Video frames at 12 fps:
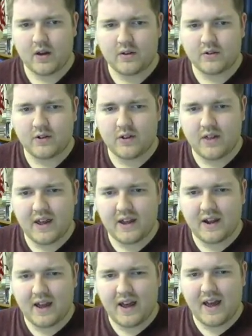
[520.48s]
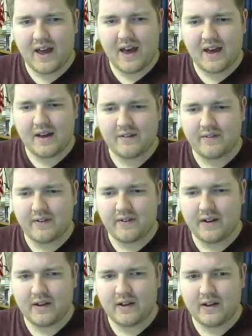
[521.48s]
So then I have
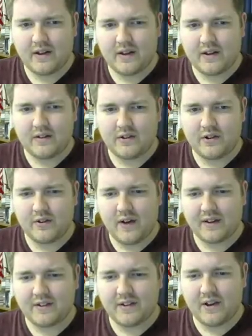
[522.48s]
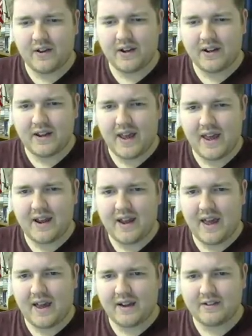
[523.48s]
2x going into
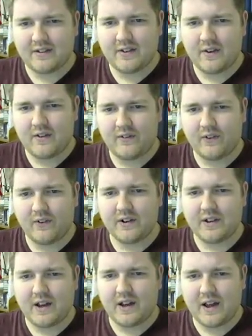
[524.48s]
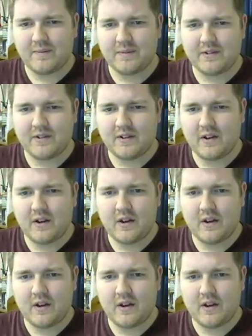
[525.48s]
8x 4 times.